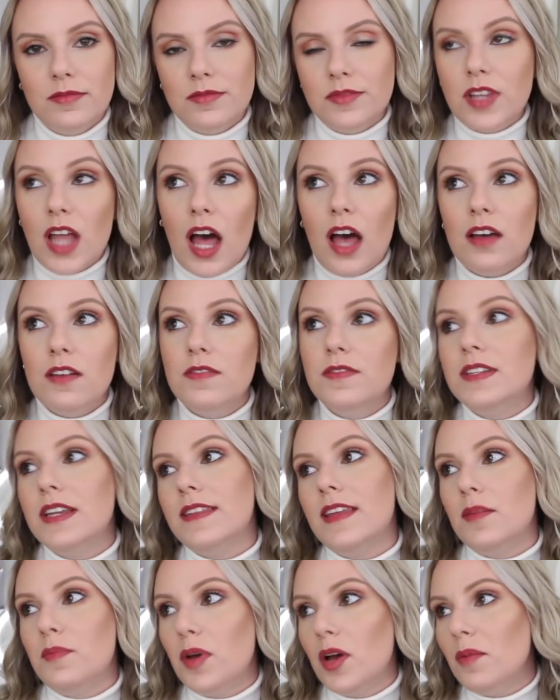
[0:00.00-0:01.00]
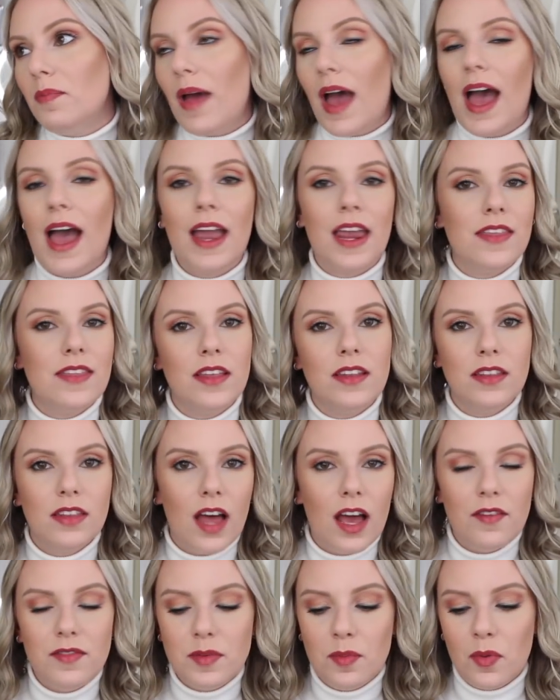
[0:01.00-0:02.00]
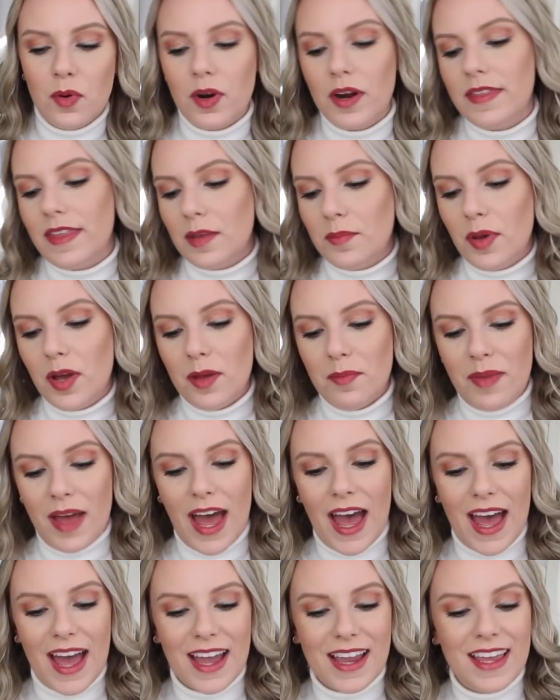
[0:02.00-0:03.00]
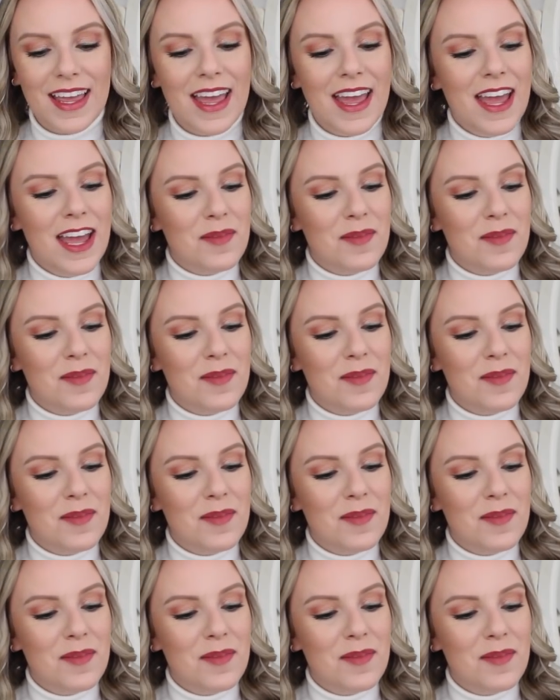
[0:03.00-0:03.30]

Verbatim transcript: loved and then put back and then loved more and then put back.